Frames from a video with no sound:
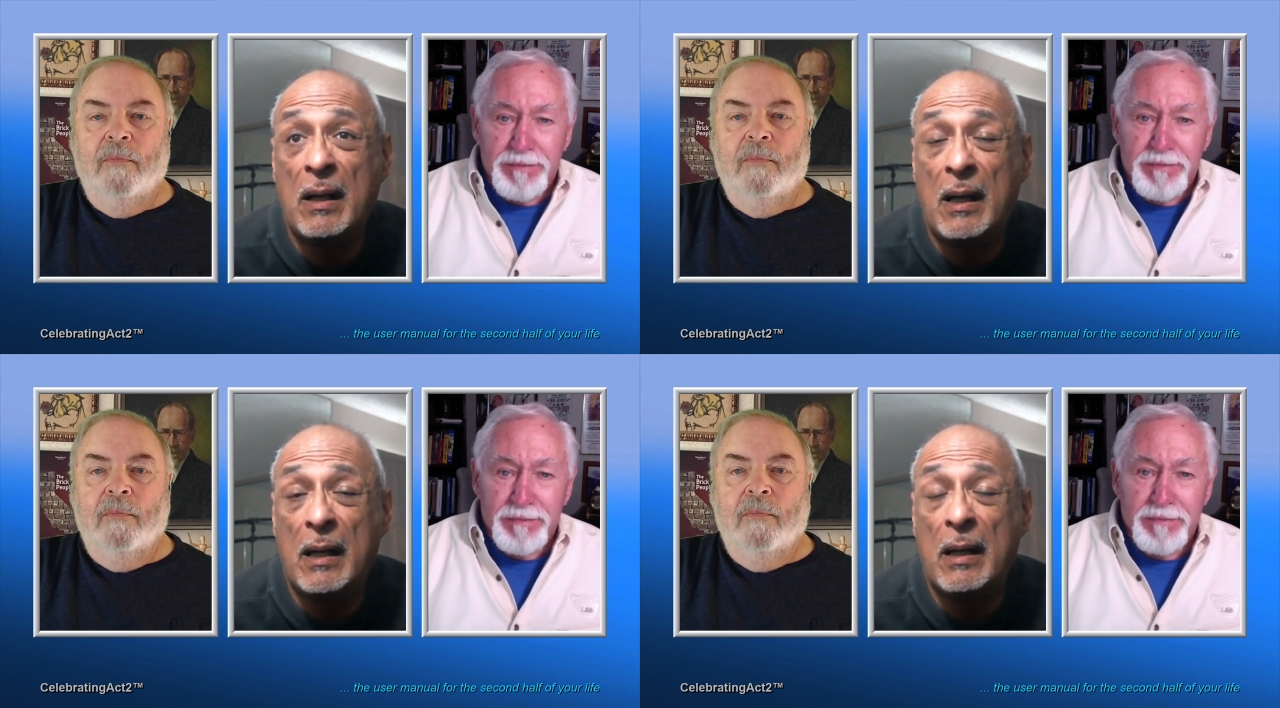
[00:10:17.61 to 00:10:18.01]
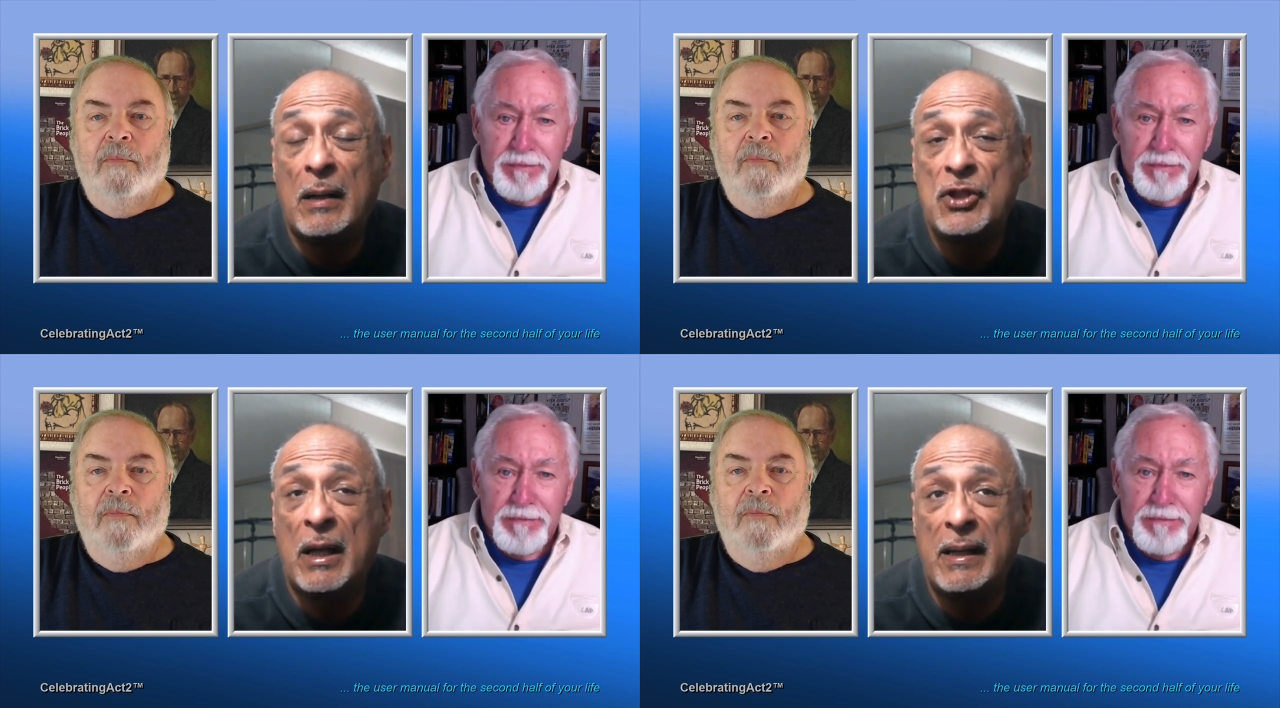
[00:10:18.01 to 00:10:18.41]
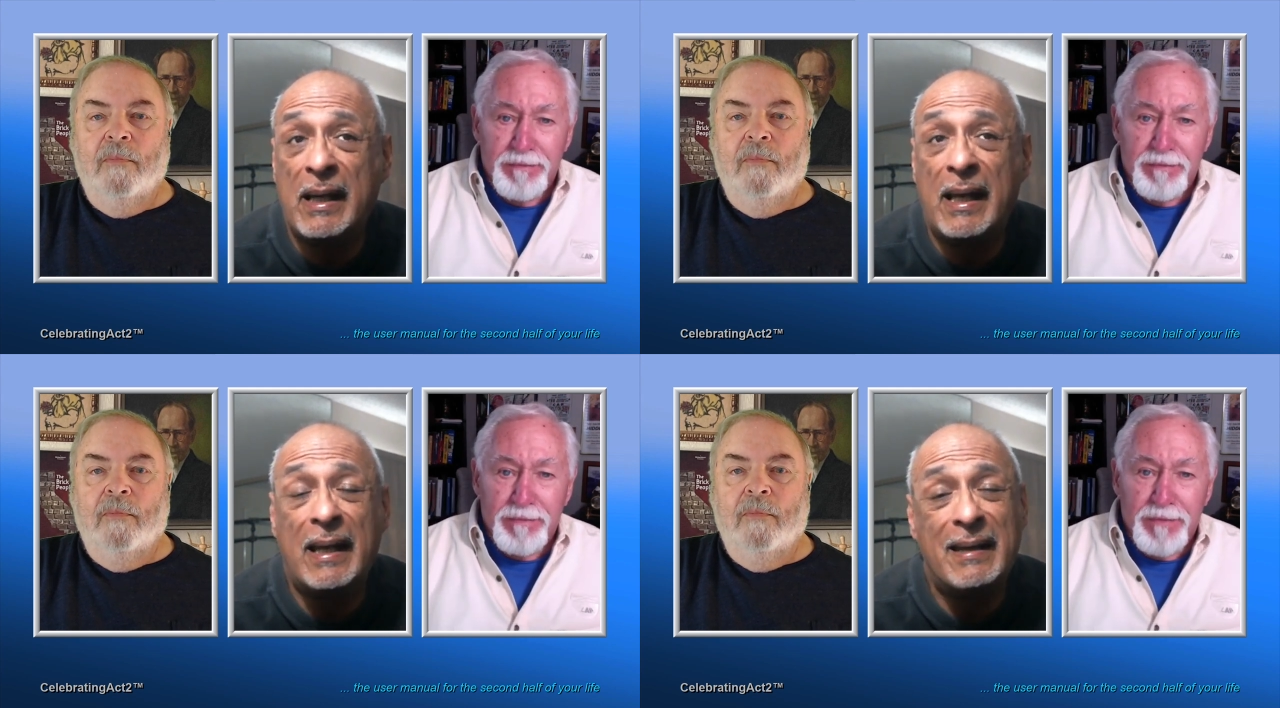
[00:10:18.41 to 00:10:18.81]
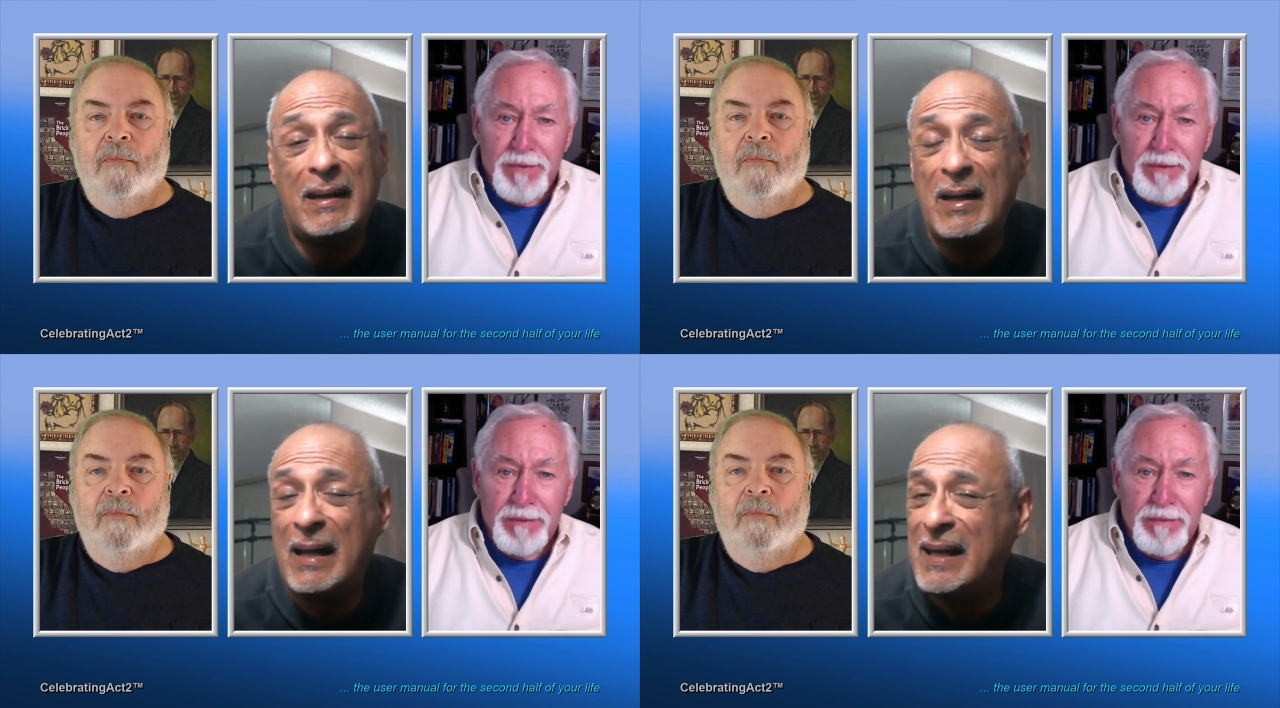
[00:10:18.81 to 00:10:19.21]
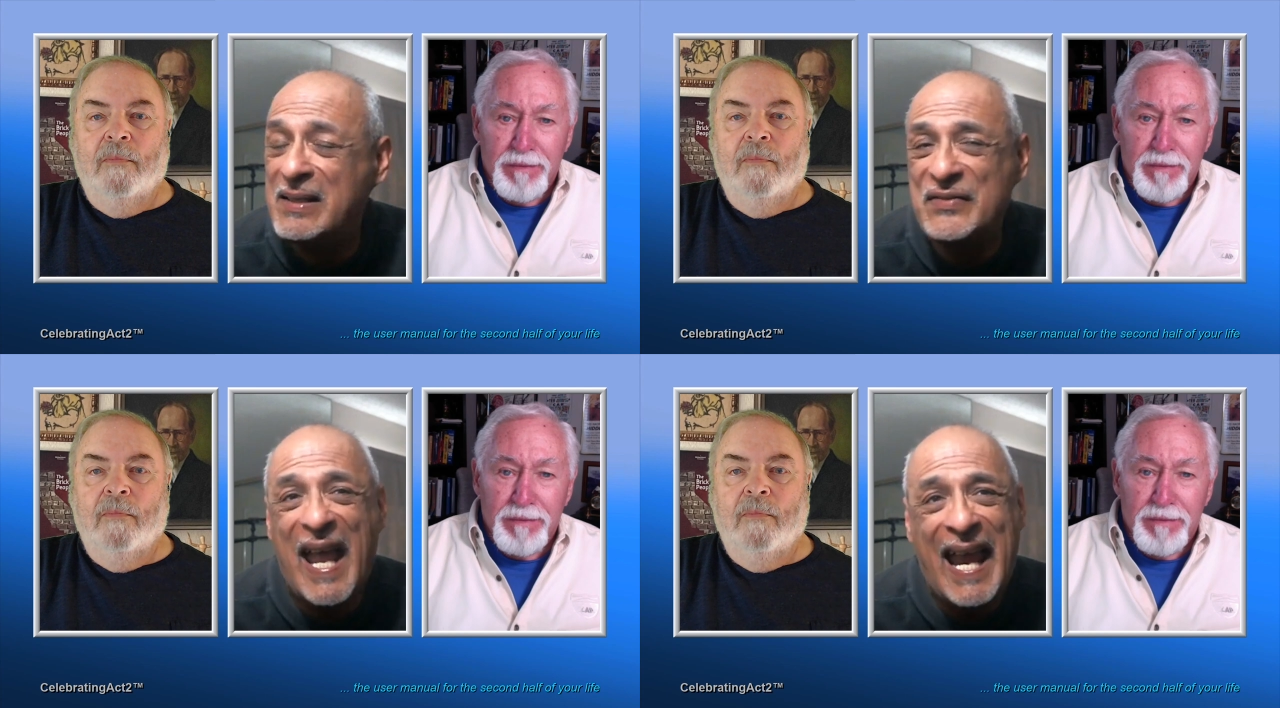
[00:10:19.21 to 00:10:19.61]
Speaker 1: uh, uh John. It, it, he
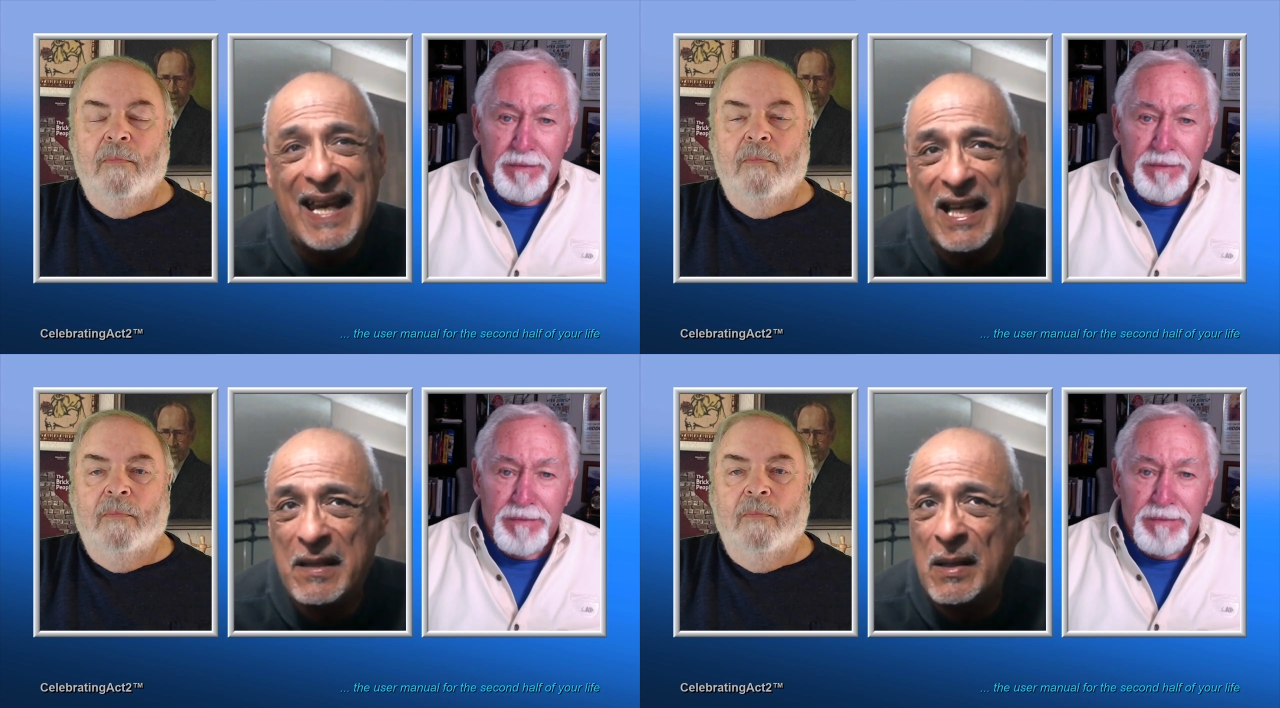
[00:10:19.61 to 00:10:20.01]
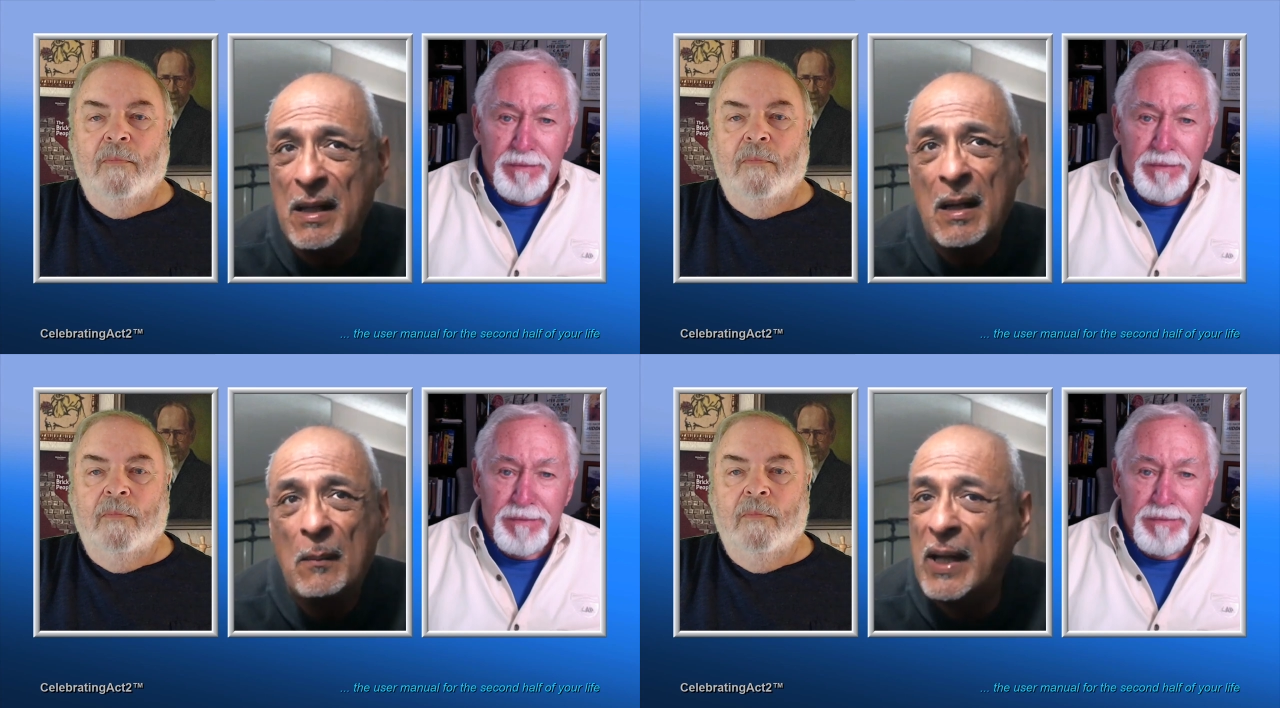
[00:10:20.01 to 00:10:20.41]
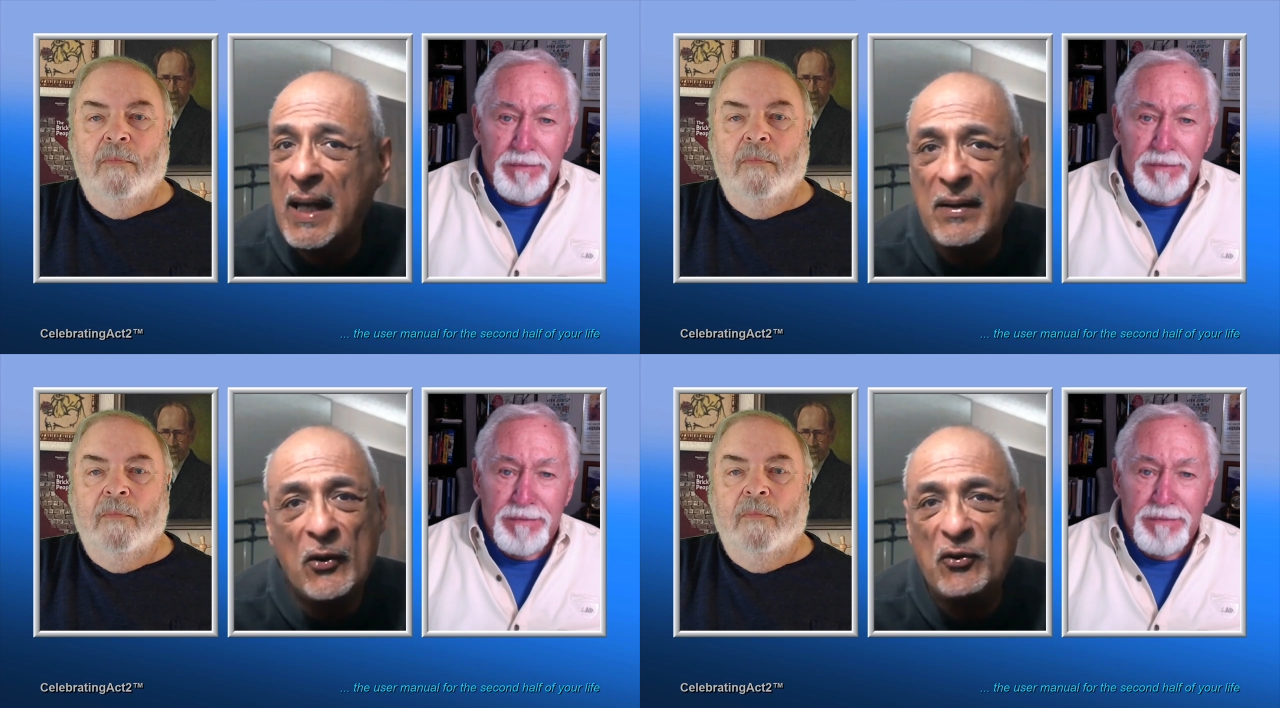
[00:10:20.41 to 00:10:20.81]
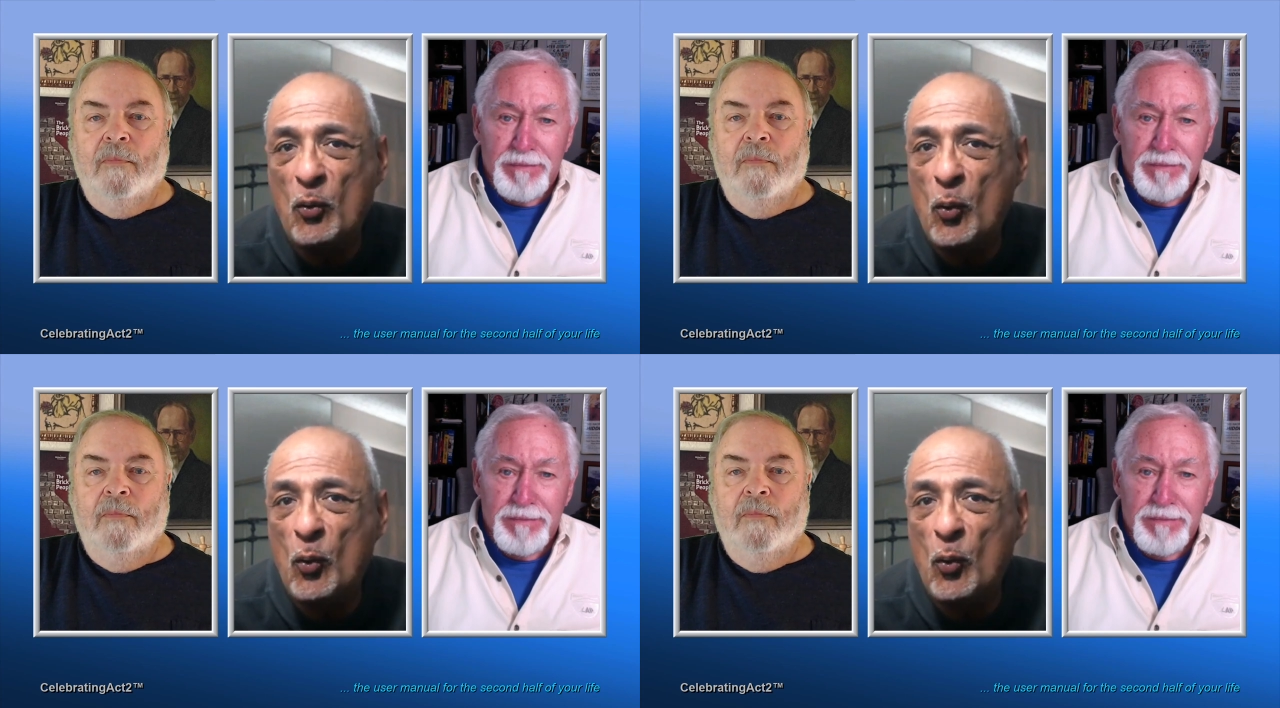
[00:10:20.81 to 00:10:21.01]
just hated playing those